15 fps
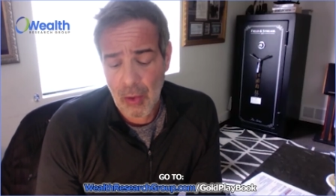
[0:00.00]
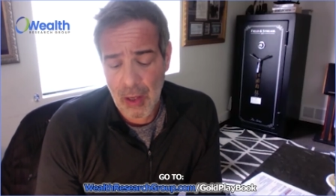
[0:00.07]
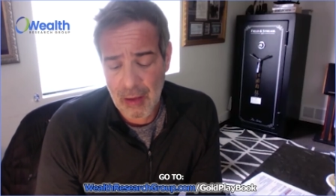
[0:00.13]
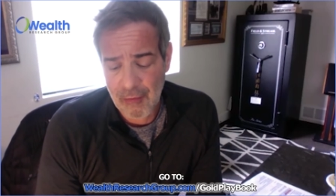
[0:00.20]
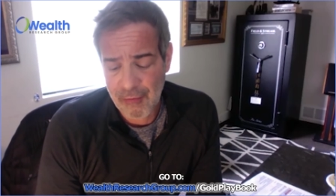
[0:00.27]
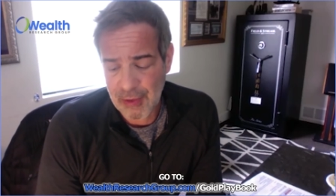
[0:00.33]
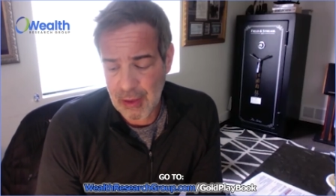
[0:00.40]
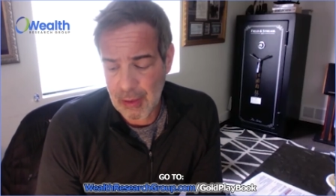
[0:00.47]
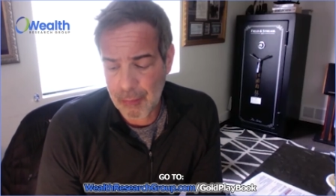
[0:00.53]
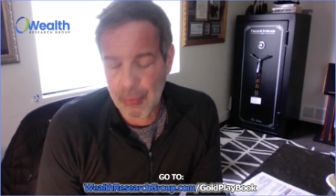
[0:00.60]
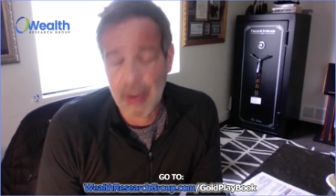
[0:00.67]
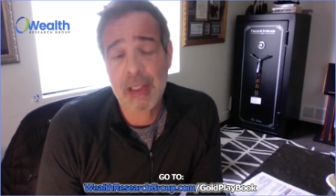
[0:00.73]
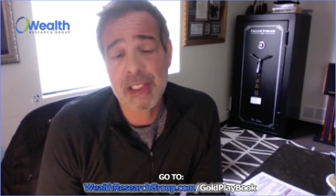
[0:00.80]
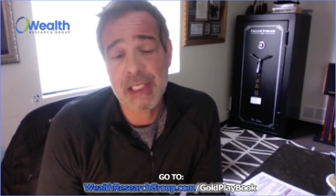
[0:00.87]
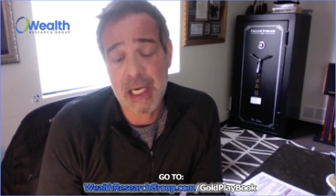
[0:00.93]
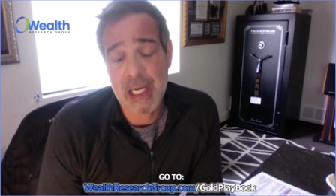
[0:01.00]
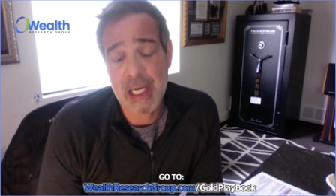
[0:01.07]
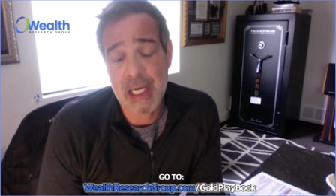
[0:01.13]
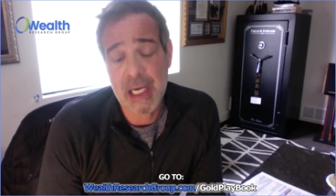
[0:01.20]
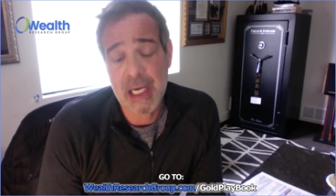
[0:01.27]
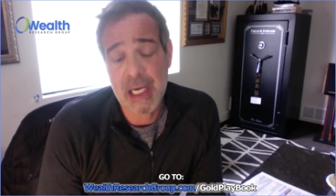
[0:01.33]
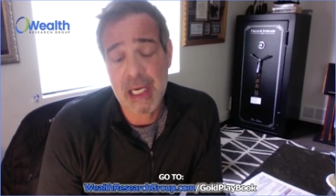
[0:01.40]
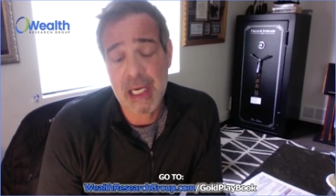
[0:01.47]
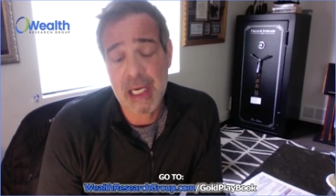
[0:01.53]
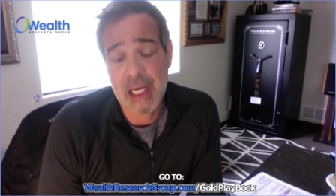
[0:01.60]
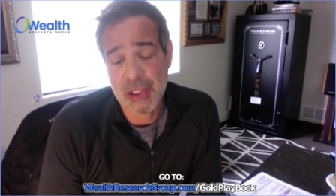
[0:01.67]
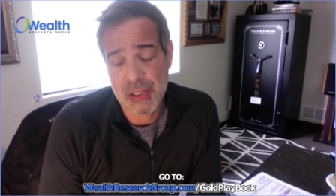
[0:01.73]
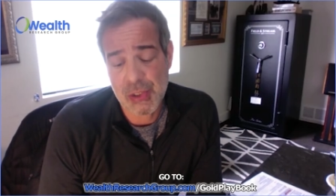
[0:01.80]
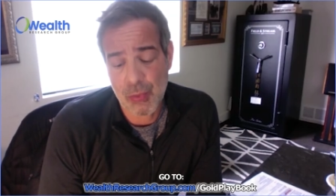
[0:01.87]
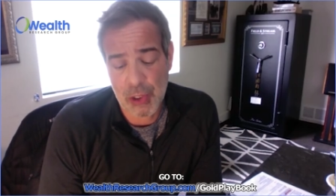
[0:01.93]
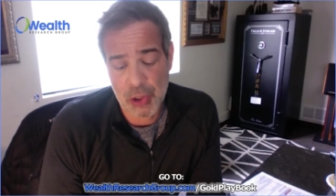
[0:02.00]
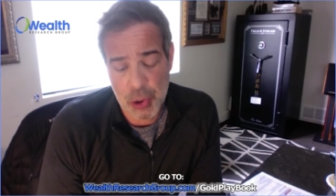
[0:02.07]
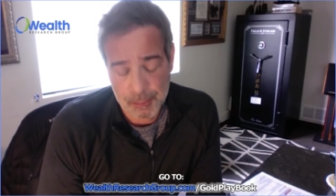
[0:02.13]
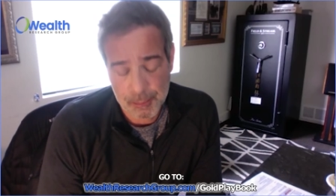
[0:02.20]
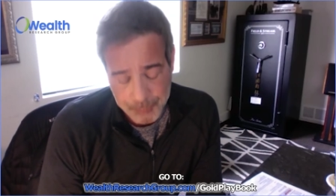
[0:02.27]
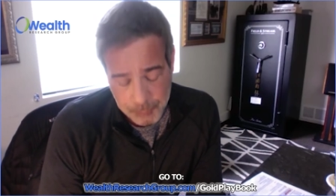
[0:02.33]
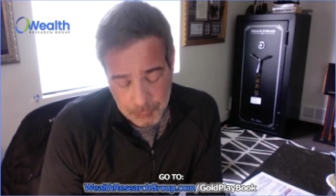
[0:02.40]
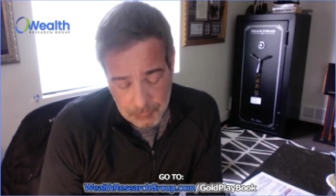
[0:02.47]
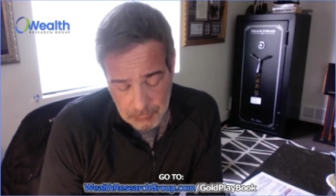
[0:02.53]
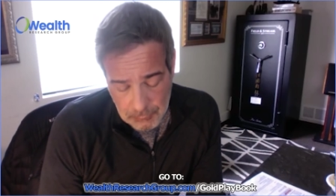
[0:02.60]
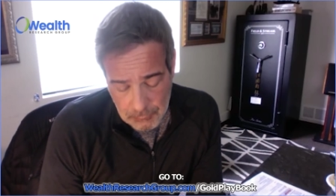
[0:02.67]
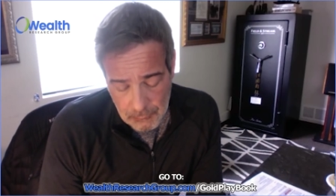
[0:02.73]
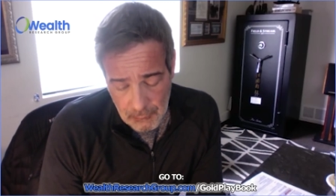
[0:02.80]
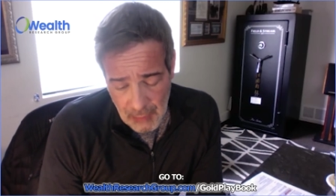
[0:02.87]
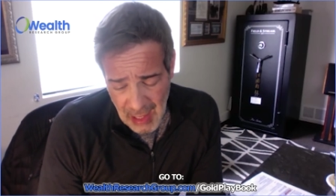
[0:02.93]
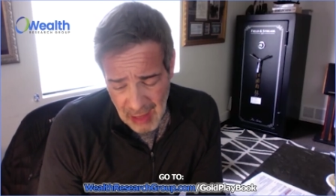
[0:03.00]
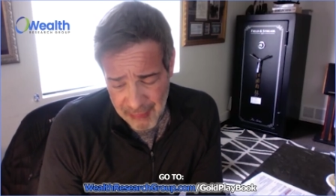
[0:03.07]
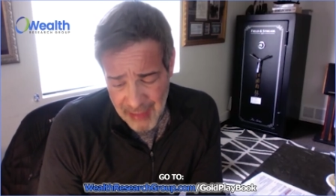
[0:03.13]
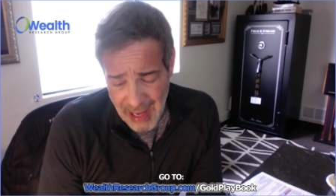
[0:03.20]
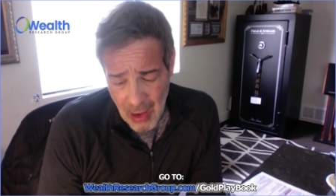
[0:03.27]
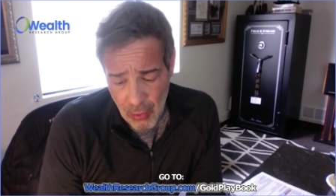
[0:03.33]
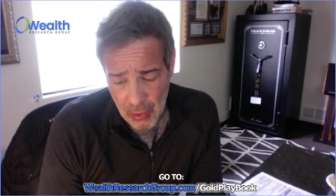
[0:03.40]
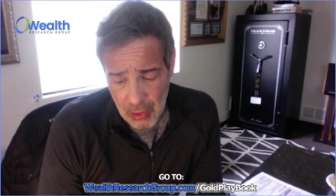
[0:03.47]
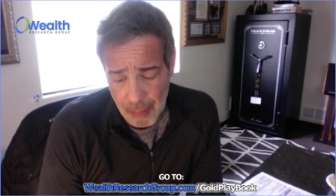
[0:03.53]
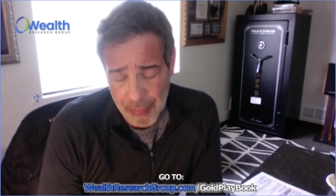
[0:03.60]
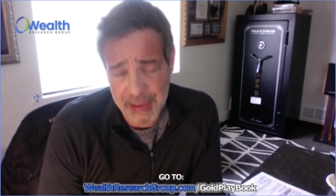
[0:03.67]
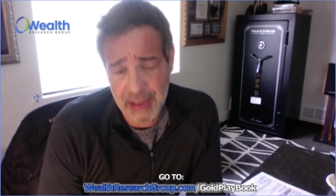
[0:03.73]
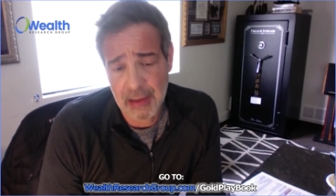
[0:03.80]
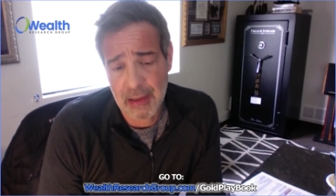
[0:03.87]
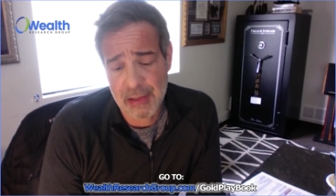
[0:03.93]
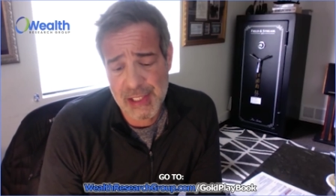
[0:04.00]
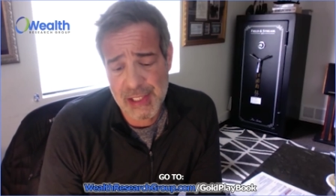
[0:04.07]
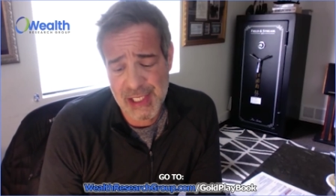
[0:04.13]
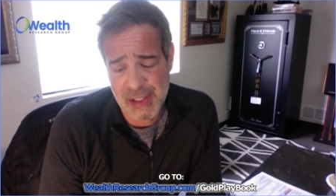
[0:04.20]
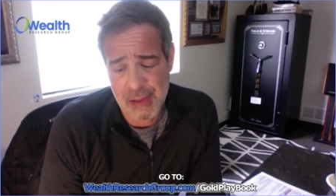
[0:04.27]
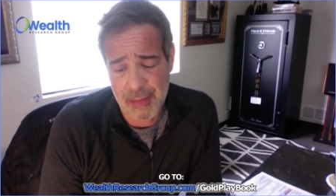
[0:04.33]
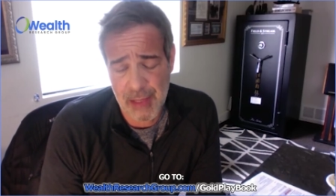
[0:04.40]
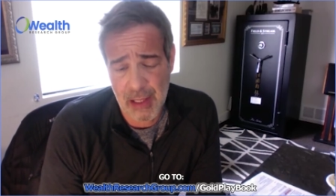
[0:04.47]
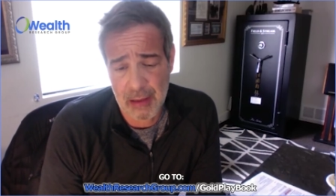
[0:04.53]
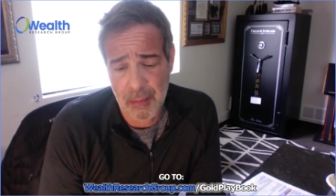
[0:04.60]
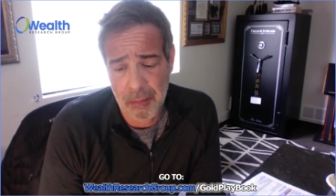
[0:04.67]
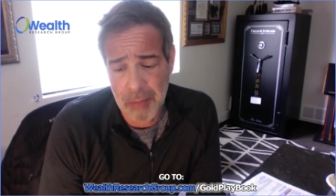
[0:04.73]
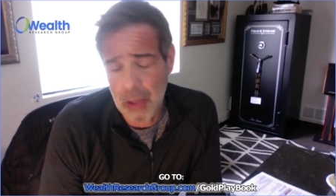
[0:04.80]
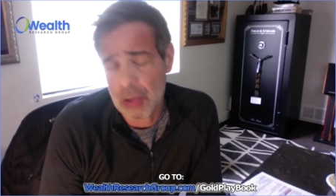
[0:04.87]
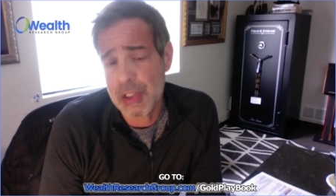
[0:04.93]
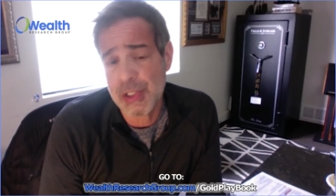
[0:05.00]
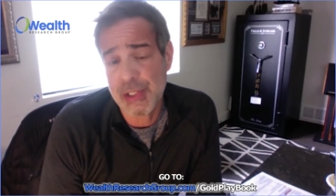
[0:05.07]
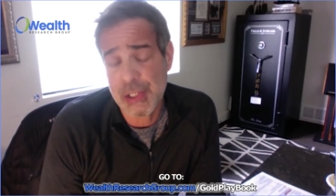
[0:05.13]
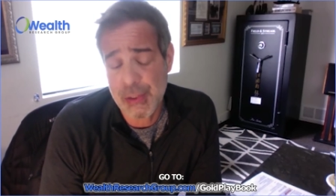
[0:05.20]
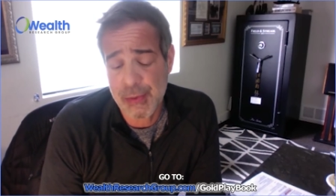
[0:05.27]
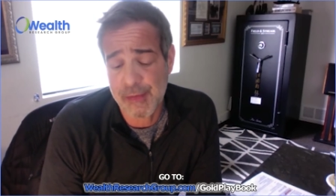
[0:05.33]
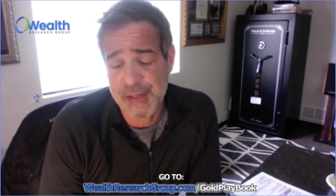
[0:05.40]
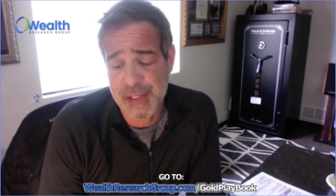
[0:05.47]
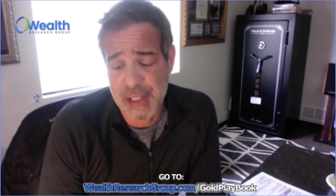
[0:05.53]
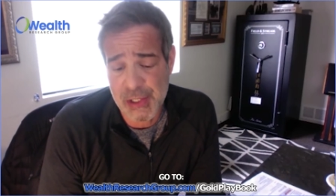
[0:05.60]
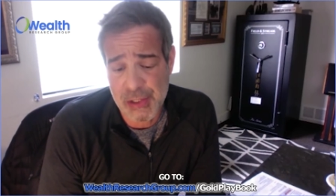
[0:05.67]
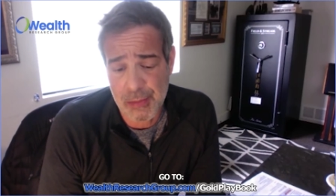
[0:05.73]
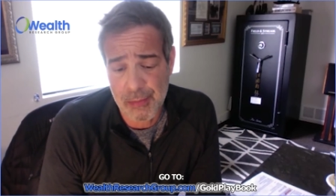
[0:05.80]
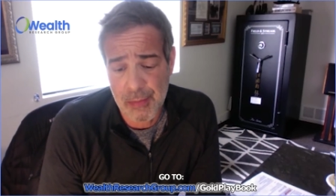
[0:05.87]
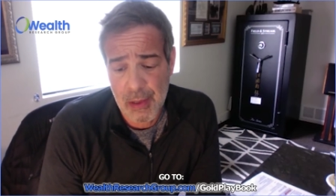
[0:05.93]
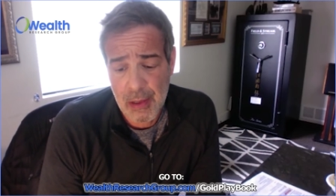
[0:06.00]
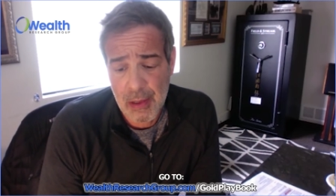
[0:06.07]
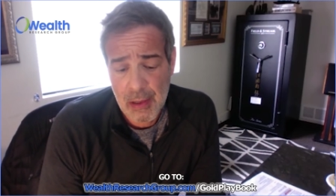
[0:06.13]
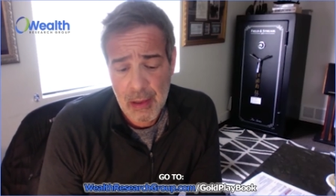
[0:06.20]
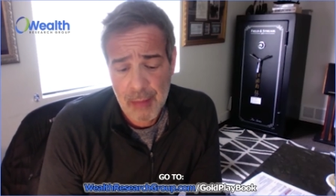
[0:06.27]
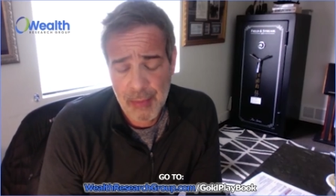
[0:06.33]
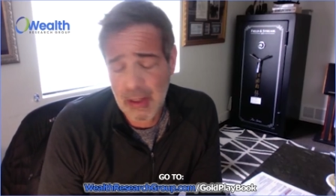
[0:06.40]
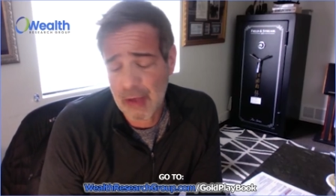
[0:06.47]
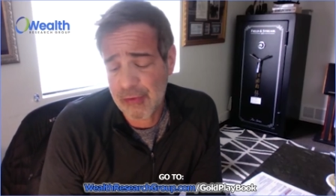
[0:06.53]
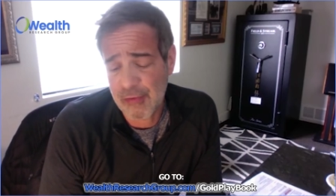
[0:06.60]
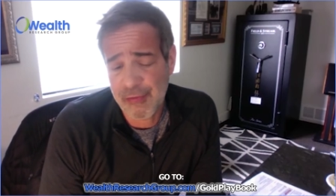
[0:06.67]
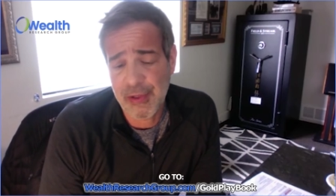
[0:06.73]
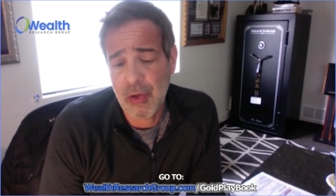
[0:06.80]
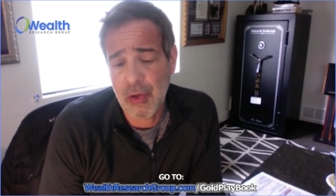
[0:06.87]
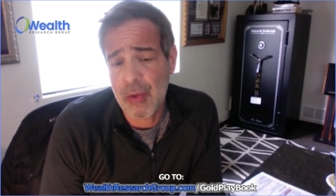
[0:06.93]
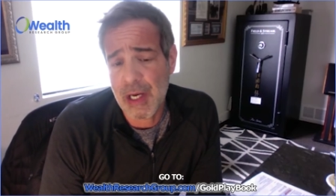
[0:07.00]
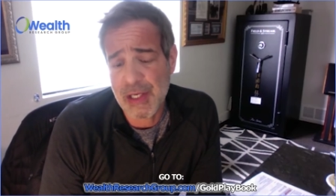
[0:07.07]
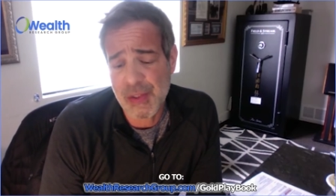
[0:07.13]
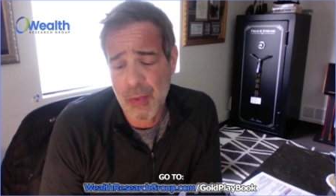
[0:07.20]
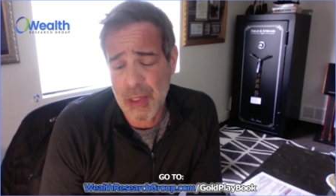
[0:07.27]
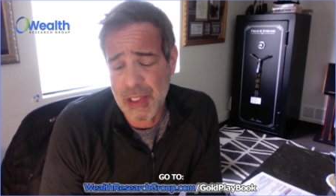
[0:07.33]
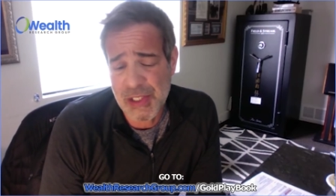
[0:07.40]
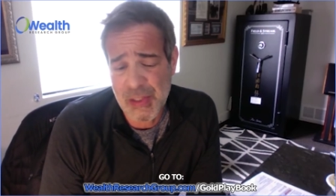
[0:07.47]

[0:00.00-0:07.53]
You have the BRICS nations, which have now completed a system that mirrors the SWIFT system, because if the U.S.